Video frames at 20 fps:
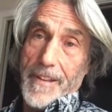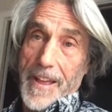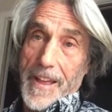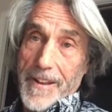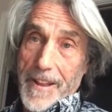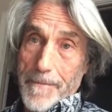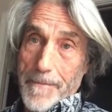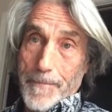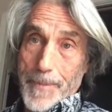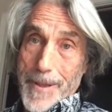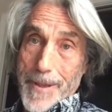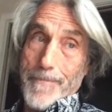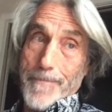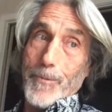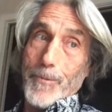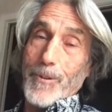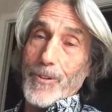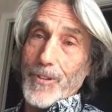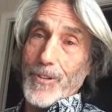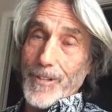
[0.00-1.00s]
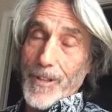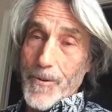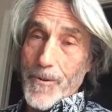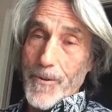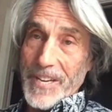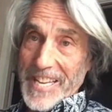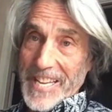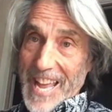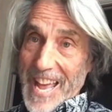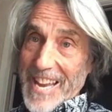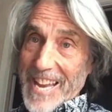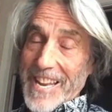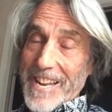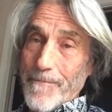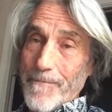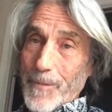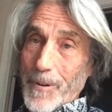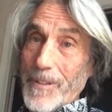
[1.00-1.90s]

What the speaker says: And then people were slow to get it.